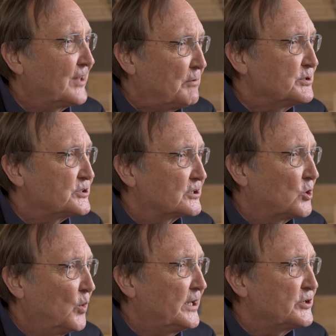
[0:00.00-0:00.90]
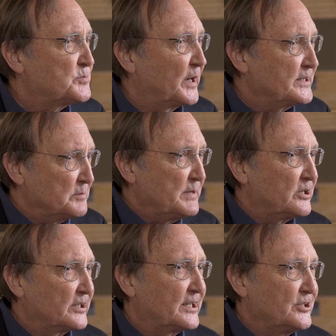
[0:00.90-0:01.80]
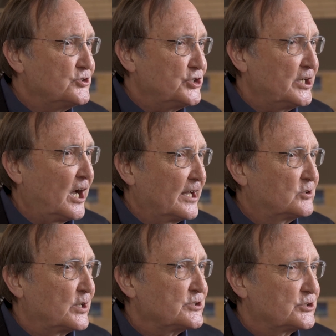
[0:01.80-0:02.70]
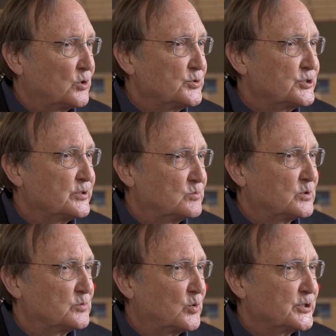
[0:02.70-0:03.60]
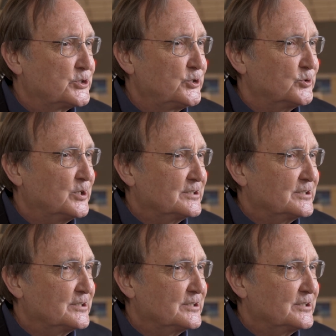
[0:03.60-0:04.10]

That was a coinage by the American GI grunt soldier in World War II,